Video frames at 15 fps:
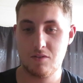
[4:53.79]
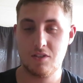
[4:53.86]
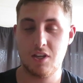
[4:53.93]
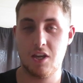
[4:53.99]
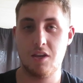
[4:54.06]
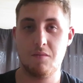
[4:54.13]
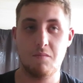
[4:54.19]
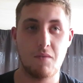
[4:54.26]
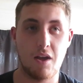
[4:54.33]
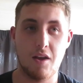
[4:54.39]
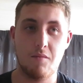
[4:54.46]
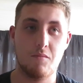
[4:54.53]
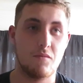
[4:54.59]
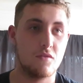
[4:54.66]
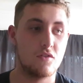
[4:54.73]
team.
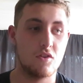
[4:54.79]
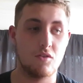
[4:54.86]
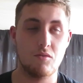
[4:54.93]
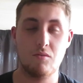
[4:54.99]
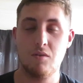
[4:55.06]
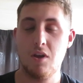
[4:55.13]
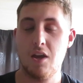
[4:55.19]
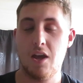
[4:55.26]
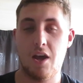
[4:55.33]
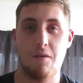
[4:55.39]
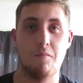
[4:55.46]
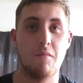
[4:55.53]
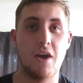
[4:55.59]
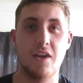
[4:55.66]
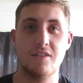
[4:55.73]
Um, do
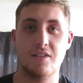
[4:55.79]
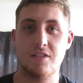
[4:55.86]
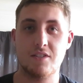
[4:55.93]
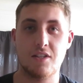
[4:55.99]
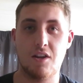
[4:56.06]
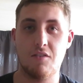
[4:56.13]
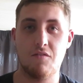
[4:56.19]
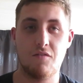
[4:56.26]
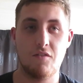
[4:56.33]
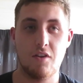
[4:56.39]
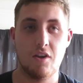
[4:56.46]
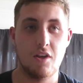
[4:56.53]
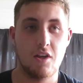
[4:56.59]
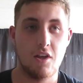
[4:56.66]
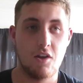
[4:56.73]
amazing stuff
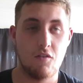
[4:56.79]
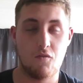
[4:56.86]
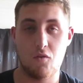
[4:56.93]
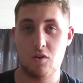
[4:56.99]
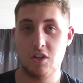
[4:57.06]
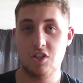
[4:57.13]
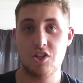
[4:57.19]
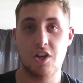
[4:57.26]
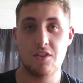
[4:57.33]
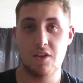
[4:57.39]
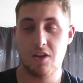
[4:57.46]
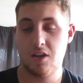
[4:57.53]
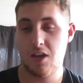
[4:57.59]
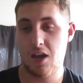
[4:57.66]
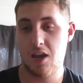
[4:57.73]
for each
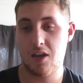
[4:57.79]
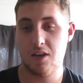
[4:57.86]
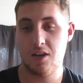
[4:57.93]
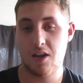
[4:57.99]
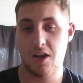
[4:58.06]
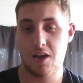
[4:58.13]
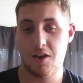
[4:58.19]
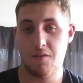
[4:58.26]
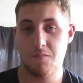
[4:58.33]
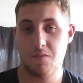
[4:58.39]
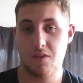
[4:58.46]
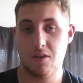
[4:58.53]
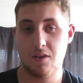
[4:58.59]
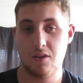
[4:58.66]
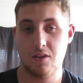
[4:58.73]
other, and
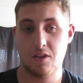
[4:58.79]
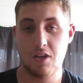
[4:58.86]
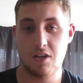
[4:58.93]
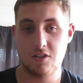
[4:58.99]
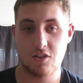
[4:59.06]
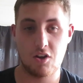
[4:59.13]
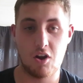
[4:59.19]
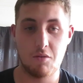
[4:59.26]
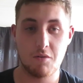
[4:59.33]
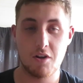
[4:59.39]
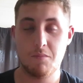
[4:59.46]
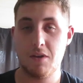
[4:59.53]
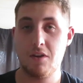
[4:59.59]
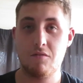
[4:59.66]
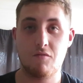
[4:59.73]
um, yeah, so I'm going
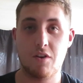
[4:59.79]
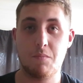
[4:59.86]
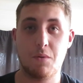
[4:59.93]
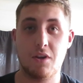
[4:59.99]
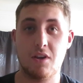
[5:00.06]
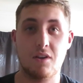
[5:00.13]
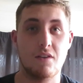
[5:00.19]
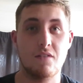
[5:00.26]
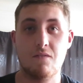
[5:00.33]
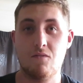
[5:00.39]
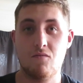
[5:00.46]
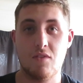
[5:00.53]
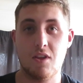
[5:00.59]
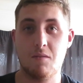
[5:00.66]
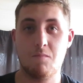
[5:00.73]
to be repping
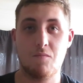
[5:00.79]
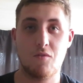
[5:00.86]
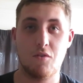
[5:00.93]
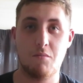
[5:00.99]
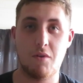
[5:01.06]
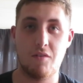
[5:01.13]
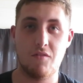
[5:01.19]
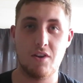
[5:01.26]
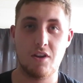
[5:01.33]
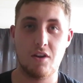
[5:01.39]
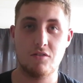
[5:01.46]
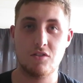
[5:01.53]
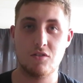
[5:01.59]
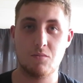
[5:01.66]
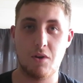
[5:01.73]
them through my
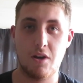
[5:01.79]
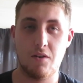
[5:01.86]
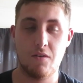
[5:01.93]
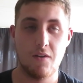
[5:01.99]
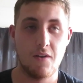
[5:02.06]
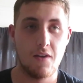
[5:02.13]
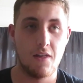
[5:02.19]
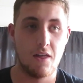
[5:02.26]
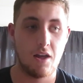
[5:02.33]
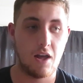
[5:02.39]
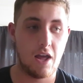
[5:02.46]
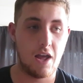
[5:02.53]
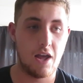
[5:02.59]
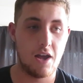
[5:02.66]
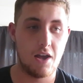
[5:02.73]
videos as well.
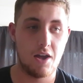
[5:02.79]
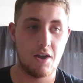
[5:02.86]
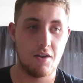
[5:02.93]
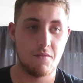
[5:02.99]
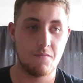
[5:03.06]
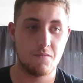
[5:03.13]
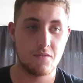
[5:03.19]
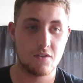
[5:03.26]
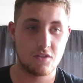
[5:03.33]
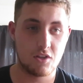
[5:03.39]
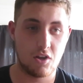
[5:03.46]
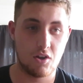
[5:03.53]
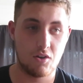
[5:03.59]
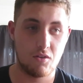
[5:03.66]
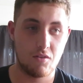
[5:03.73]
Um,
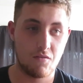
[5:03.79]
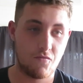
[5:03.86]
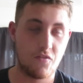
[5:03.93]
so